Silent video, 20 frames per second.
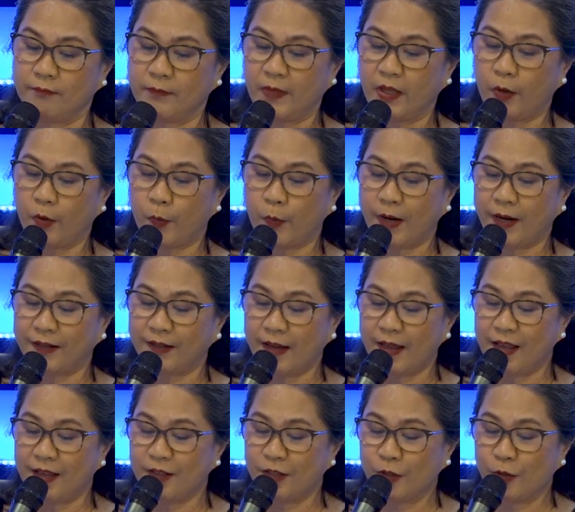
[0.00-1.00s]
The correct
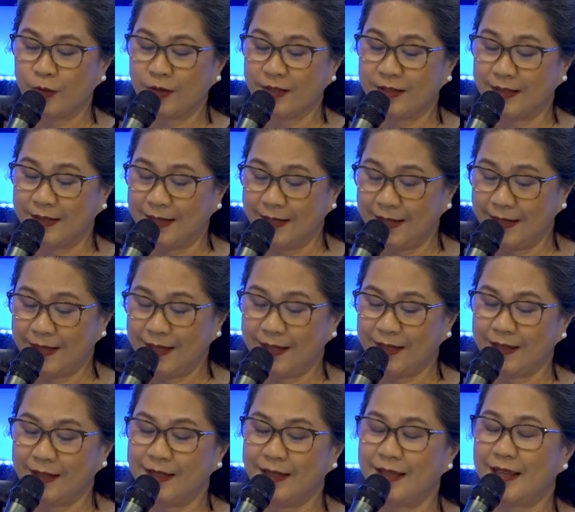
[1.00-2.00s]
answer is
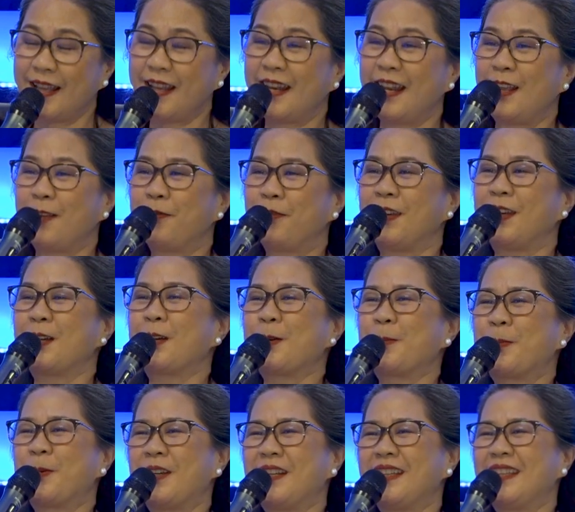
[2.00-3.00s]
D. DNA
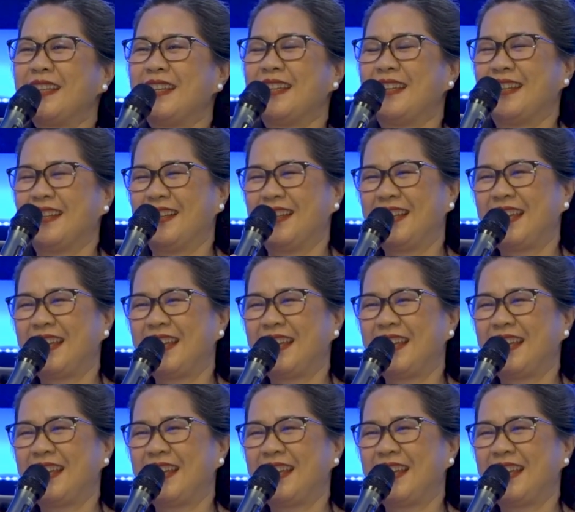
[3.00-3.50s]
fingerprinting.